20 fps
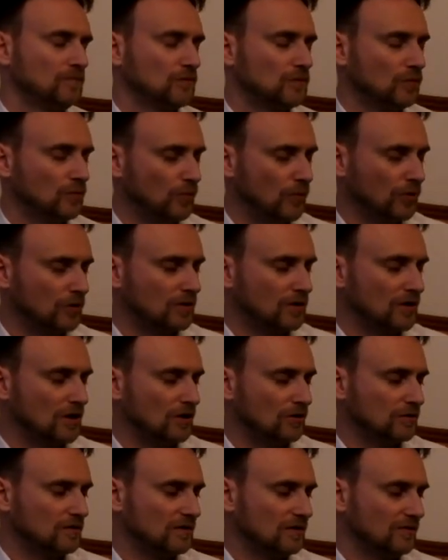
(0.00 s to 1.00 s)
to work it
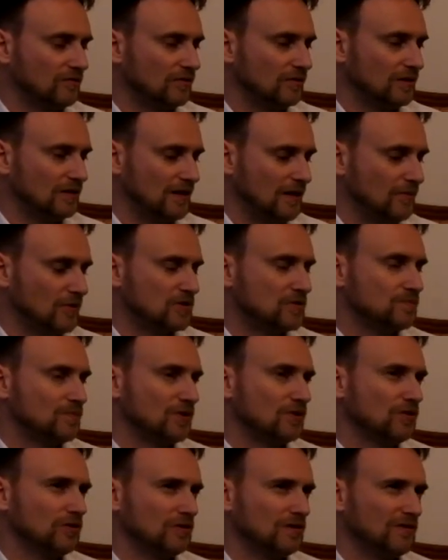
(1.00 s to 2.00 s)
out if you have damage,
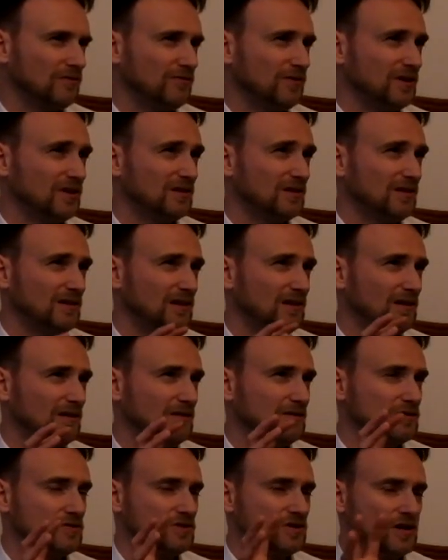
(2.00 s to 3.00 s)
because I think
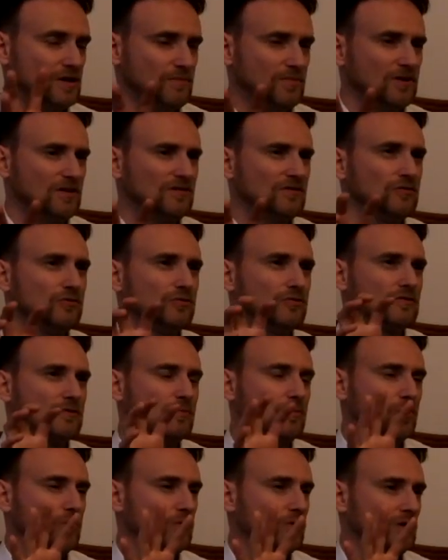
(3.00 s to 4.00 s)
the Japanese used a
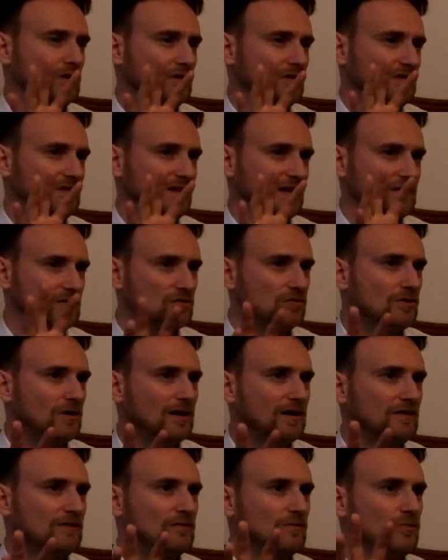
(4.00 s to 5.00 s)
more
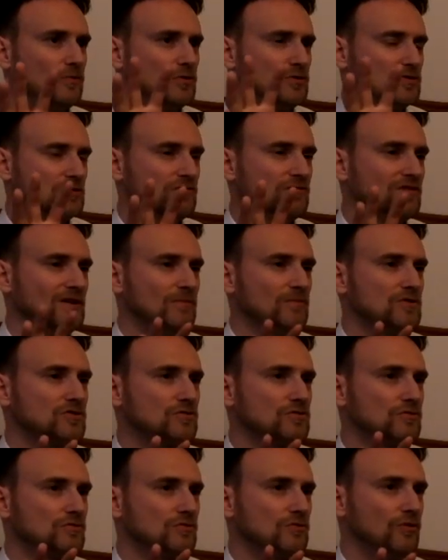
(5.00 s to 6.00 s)
centralized version of damage
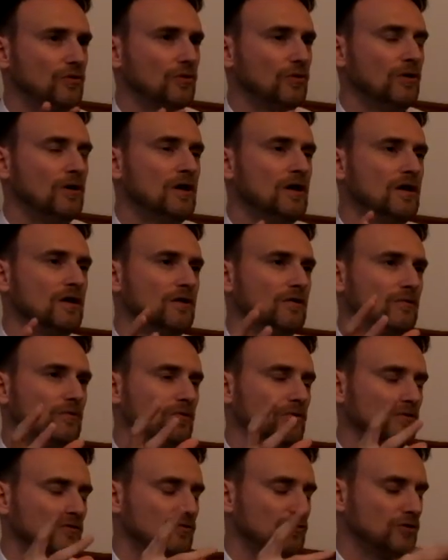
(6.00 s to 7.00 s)
control,
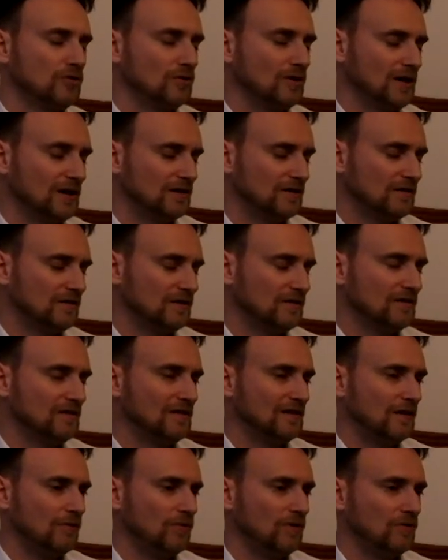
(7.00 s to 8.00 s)
whereas for the United States
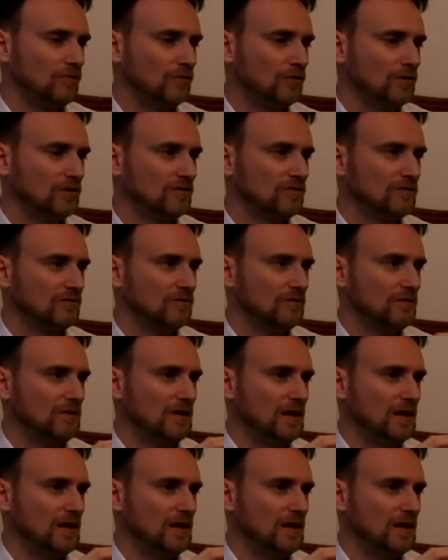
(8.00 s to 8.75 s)
Navy it was